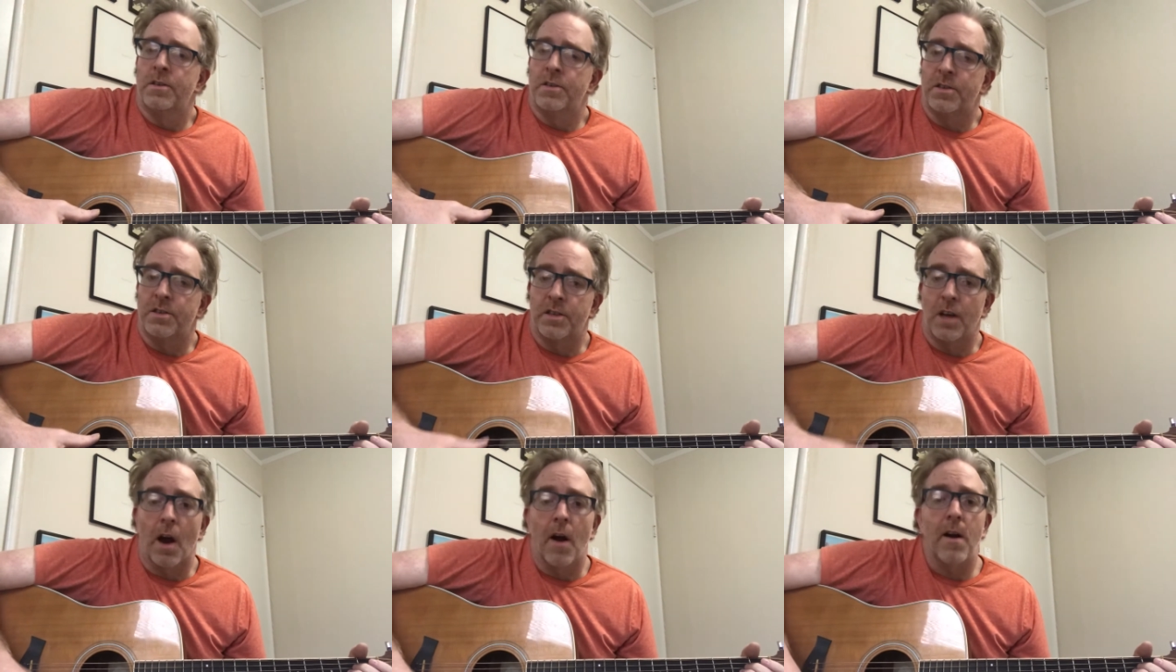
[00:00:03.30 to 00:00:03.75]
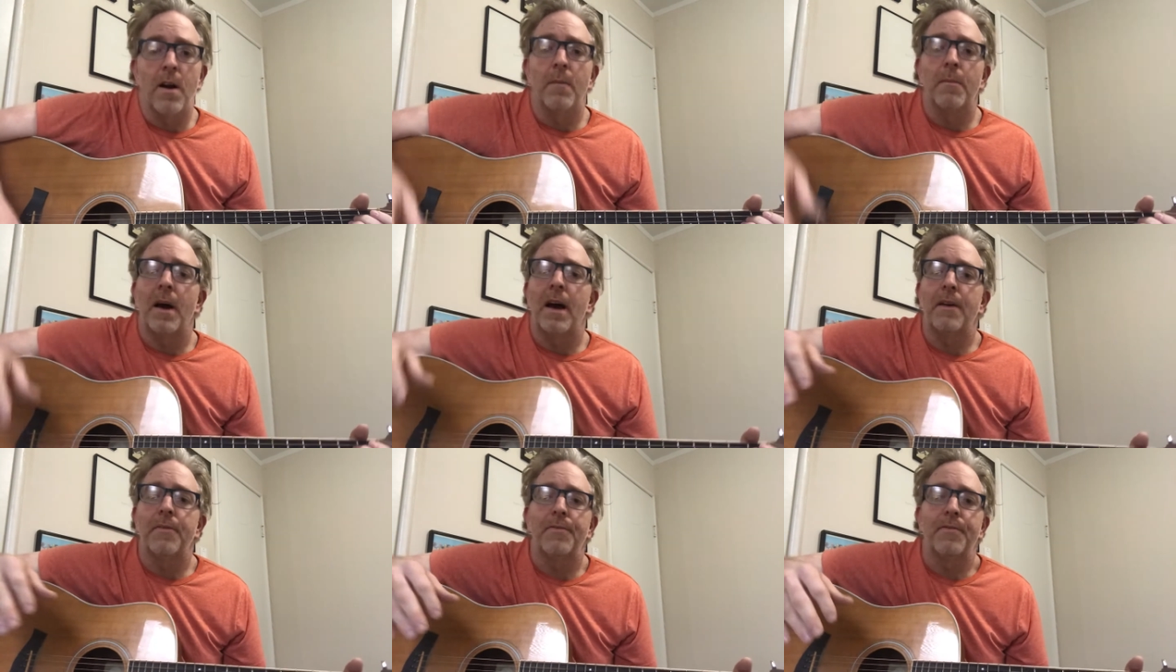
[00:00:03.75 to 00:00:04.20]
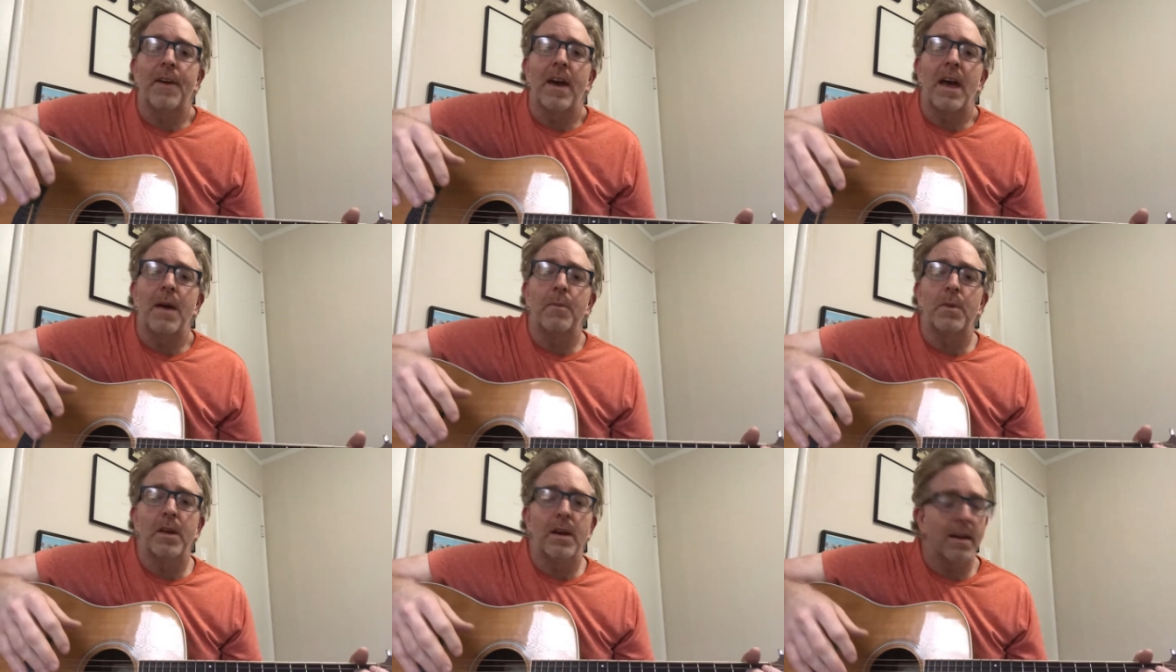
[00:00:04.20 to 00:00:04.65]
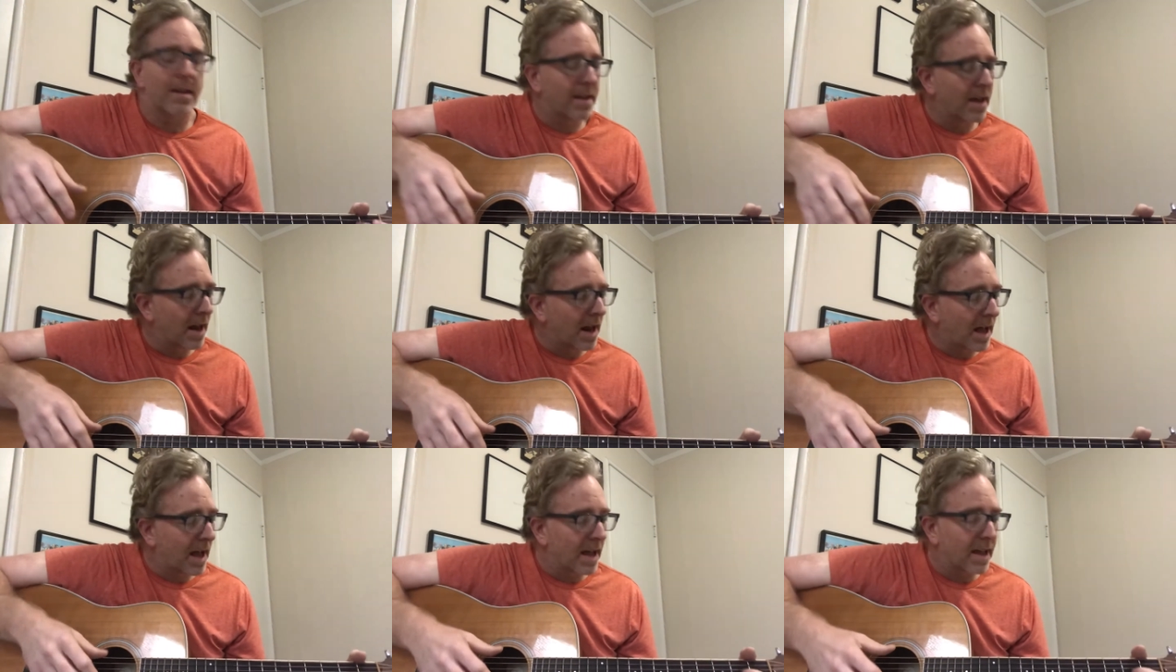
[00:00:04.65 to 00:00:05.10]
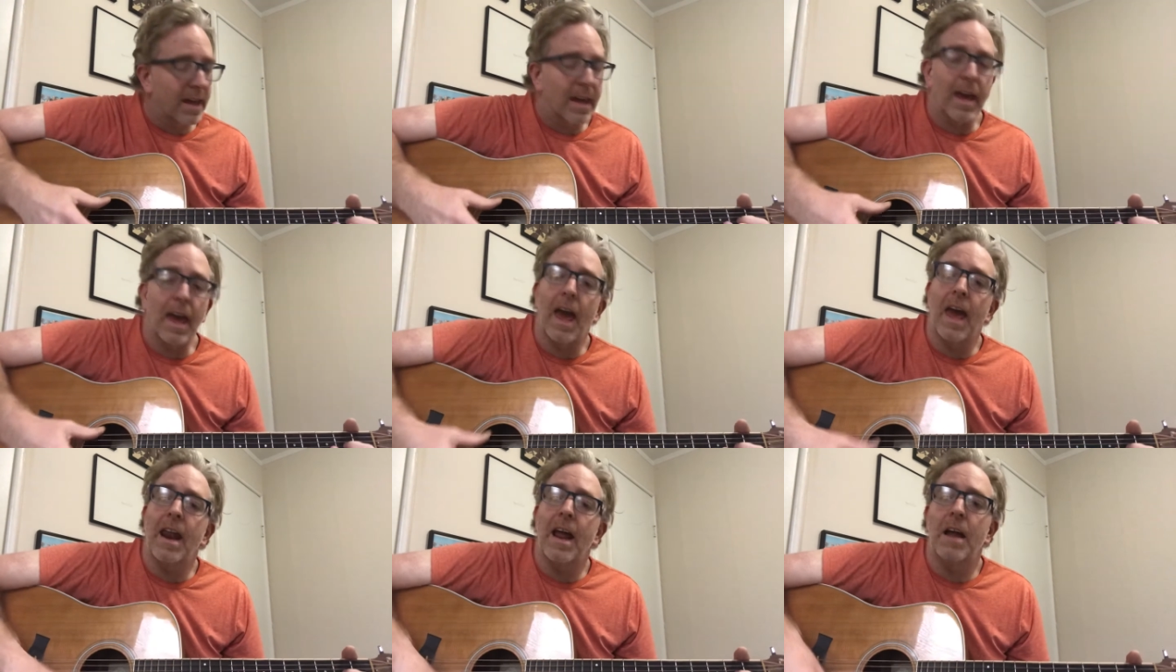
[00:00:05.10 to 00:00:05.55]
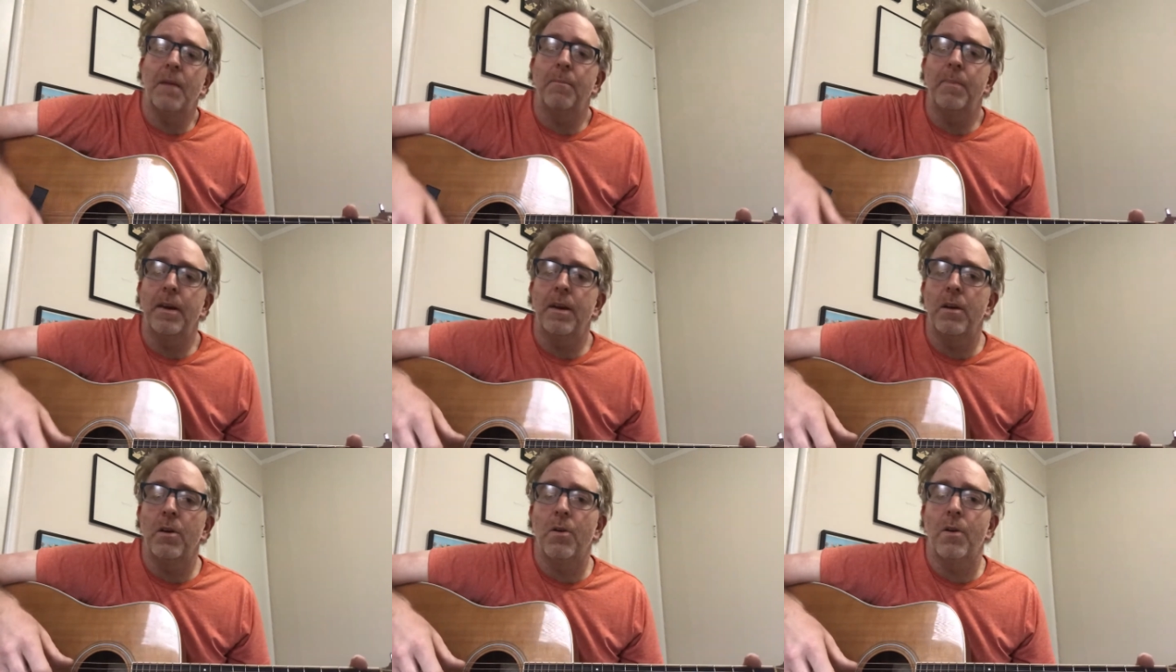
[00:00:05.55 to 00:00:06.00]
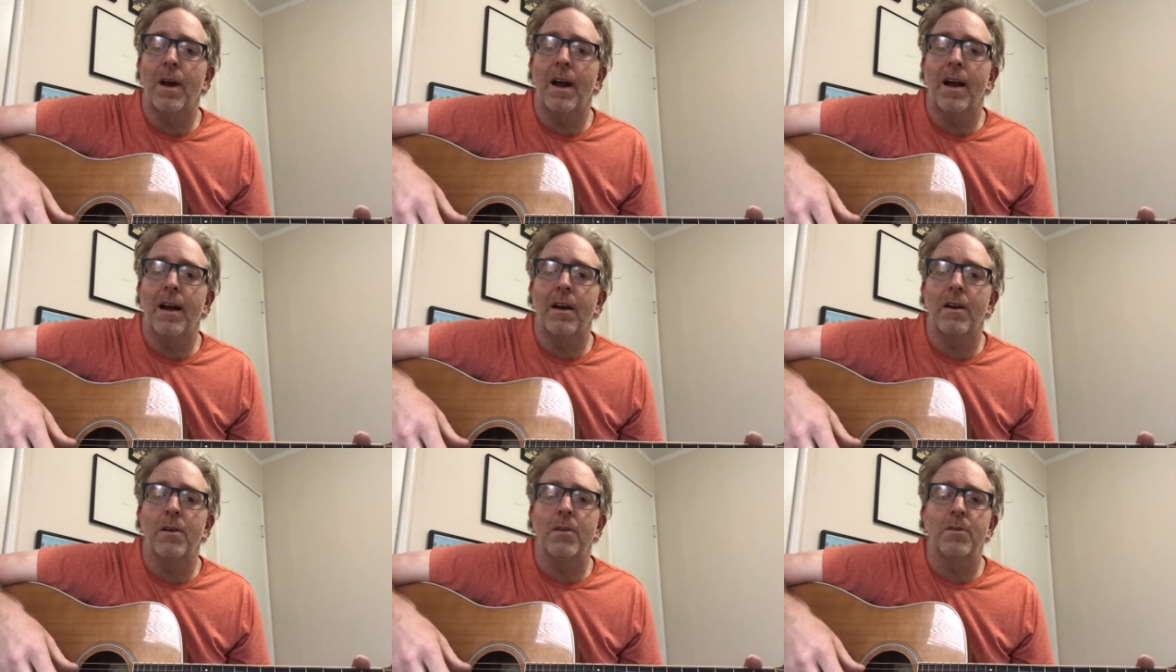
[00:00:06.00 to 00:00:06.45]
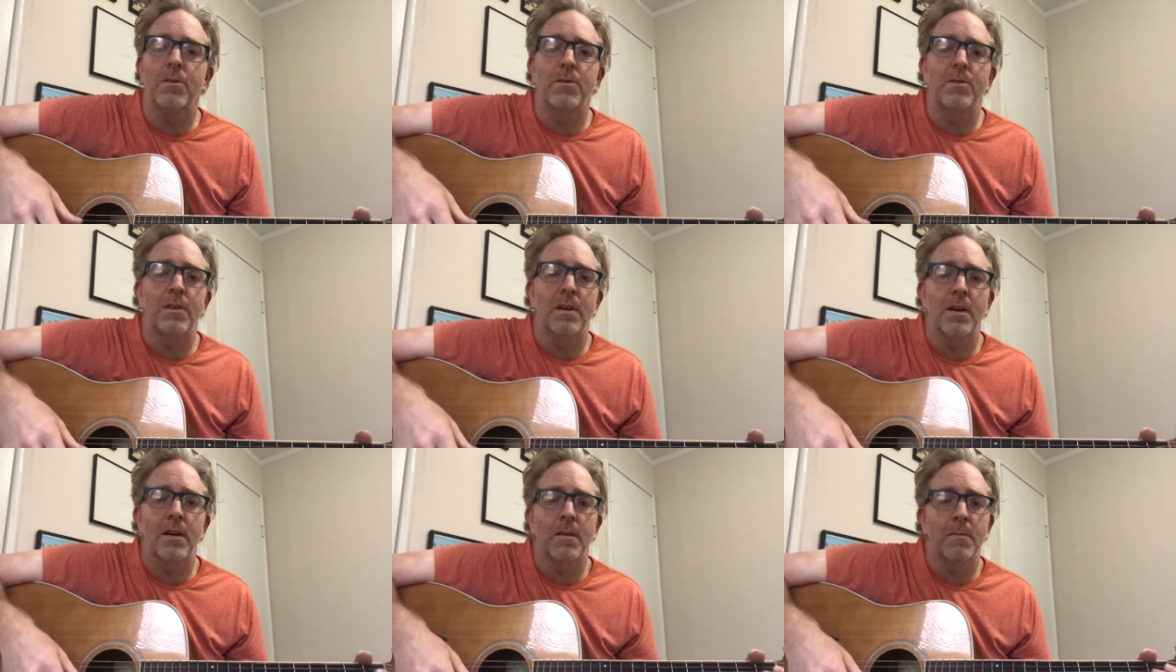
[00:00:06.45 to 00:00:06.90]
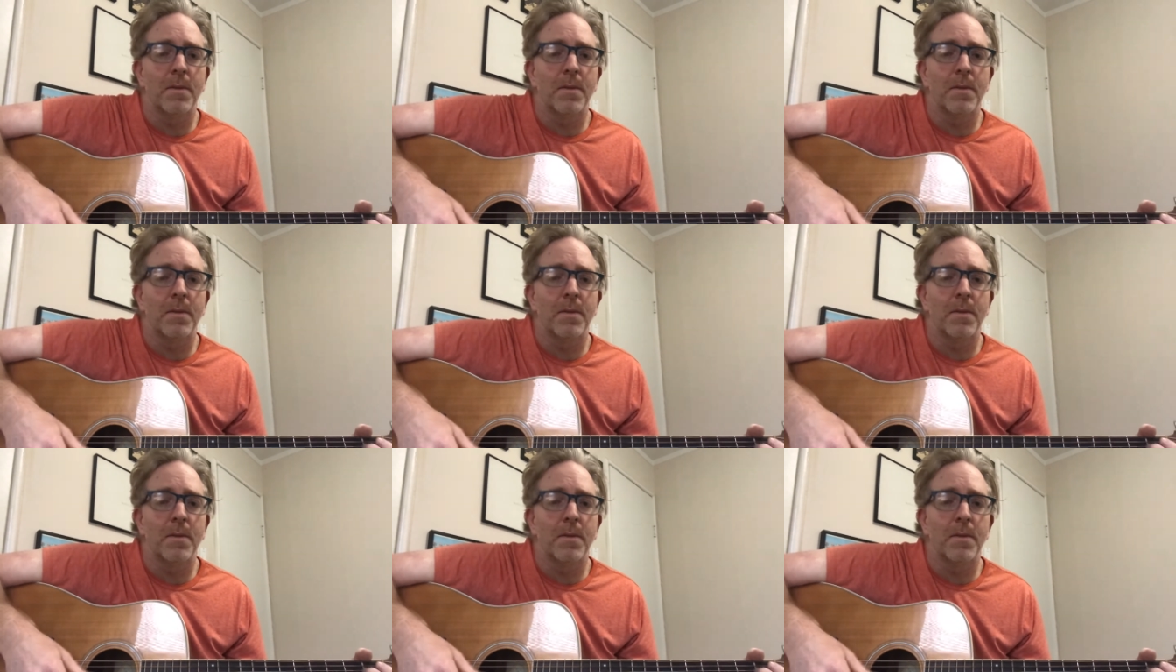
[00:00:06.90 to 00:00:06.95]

Sorry to my family that I cannot be around,